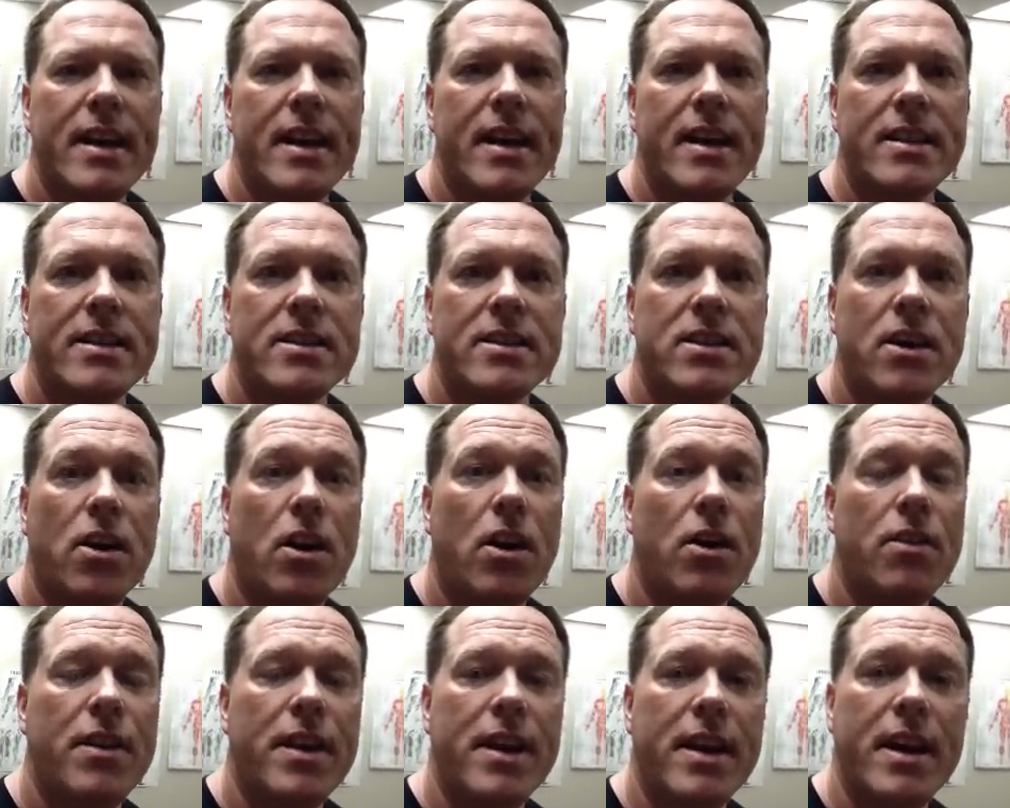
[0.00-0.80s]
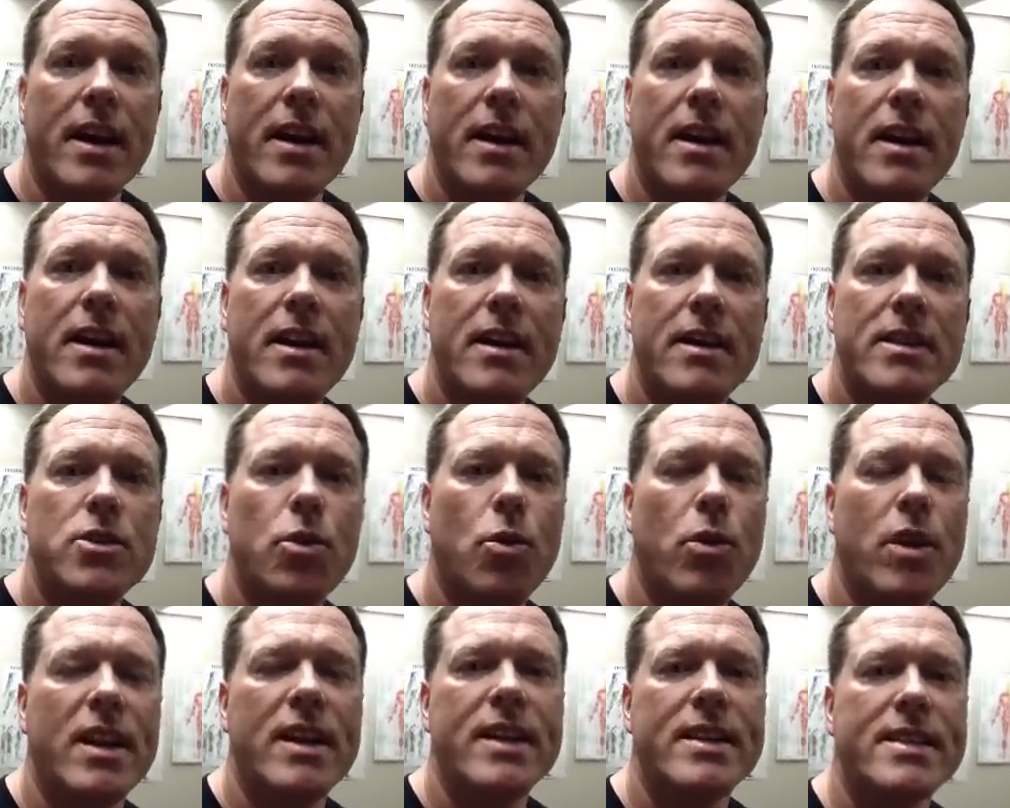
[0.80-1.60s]
And it's called the uh,
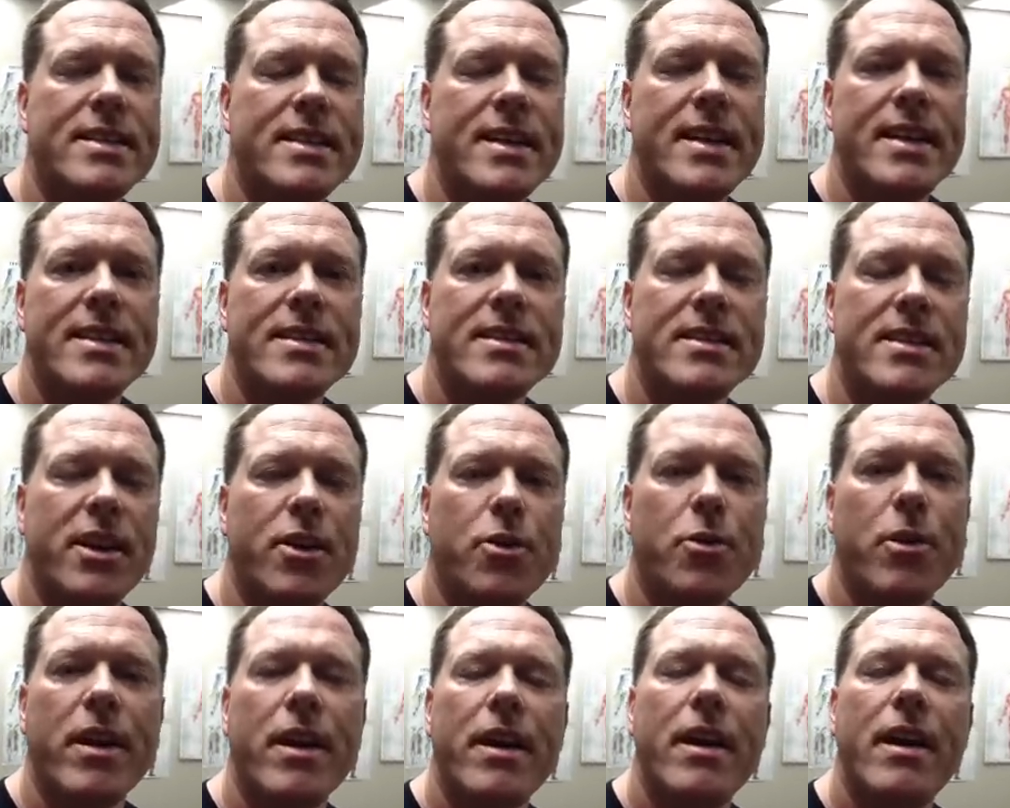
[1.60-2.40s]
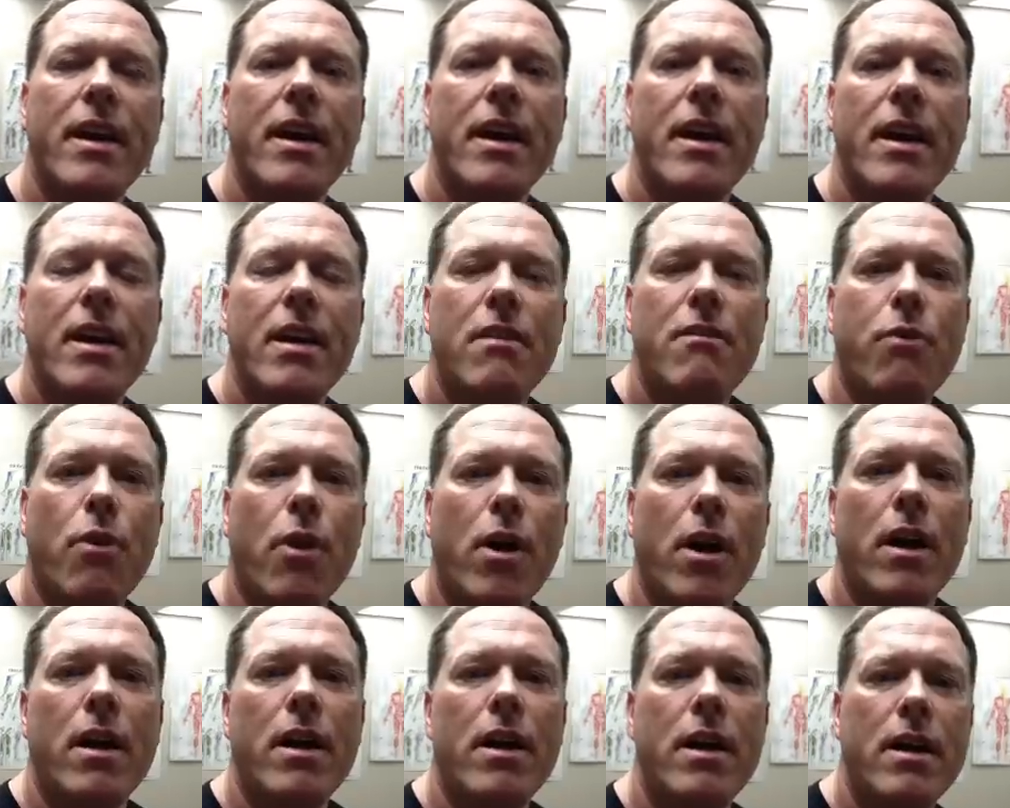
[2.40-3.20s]
toilet seat secret
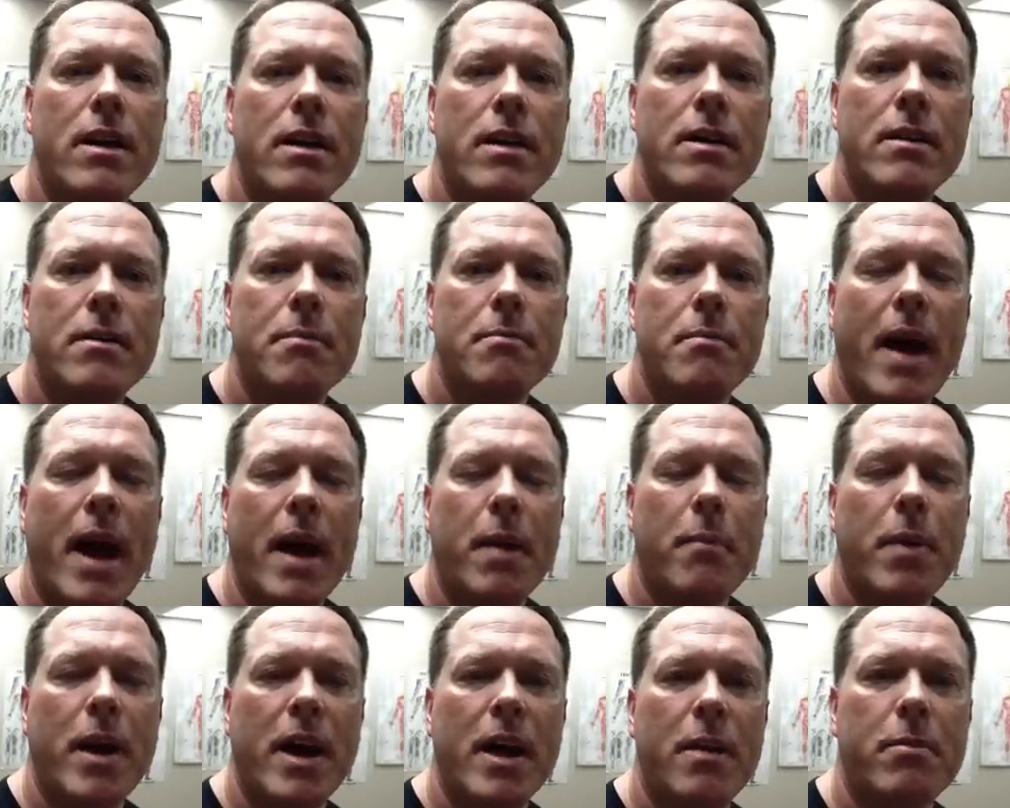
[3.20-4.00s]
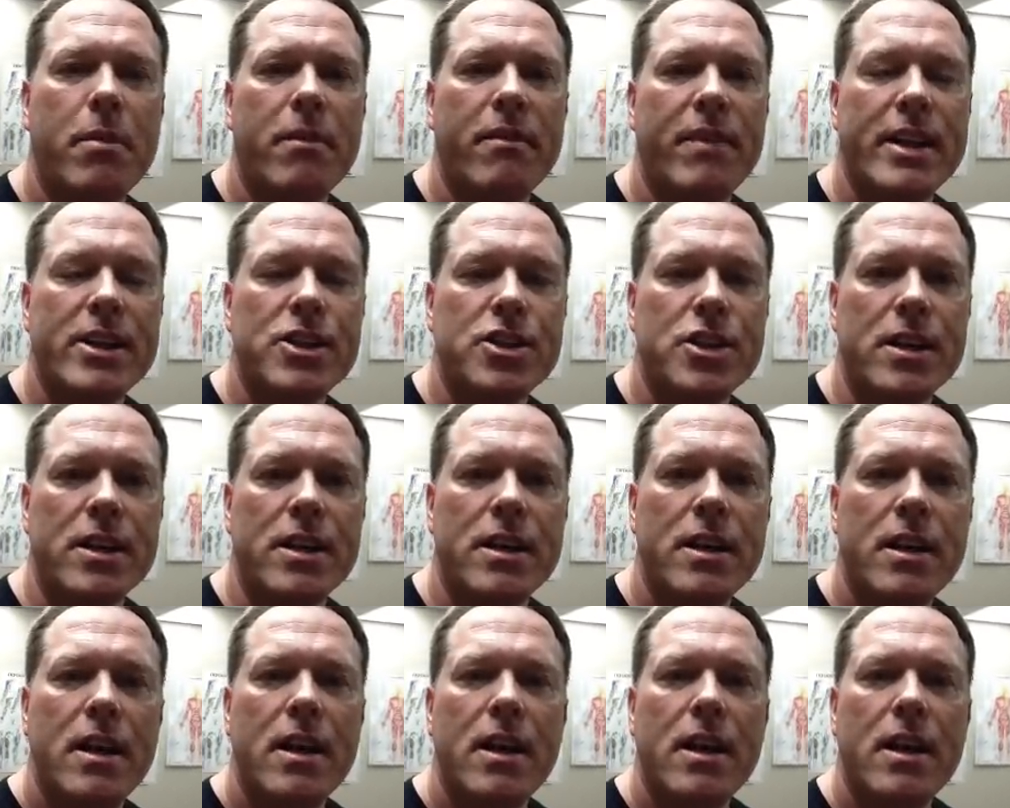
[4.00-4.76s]
for back pain prevention.